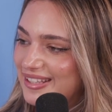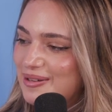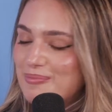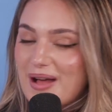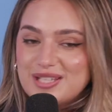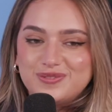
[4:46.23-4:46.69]

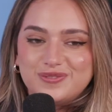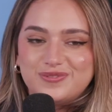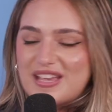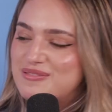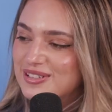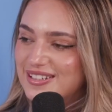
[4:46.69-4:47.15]
They're my
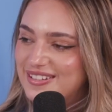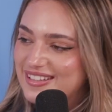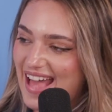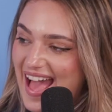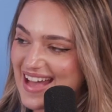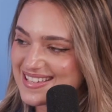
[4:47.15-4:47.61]
favorite
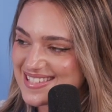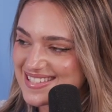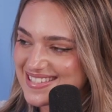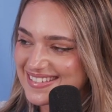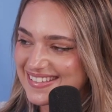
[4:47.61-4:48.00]
little cast.